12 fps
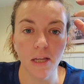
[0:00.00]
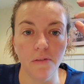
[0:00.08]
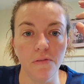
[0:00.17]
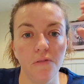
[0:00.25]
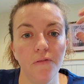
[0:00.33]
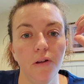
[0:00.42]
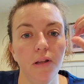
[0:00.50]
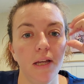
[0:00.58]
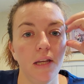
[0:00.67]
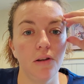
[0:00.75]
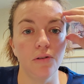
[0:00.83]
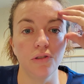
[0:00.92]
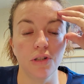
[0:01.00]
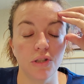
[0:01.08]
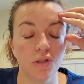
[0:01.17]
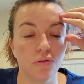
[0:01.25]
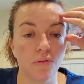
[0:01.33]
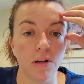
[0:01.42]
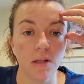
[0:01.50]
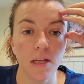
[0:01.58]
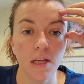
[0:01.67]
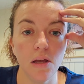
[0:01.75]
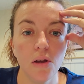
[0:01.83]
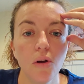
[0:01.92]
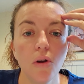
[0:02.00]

if you feel like you're just struggling,